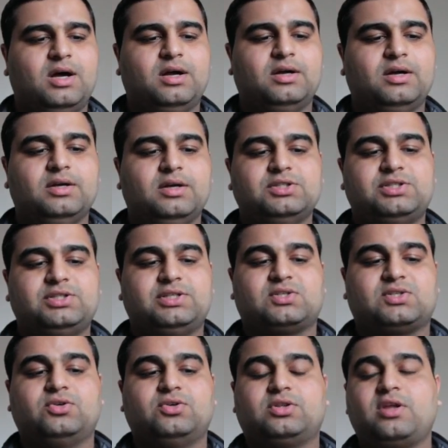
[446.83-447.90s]
She does
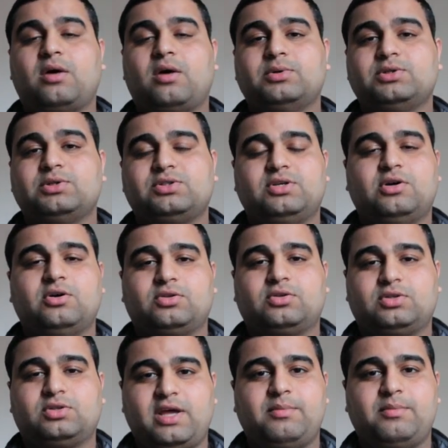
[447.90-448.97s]
good
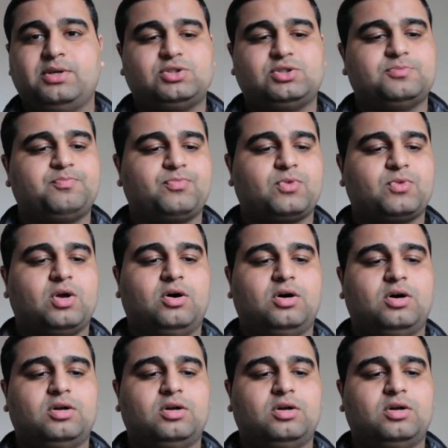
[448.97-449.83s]
damage on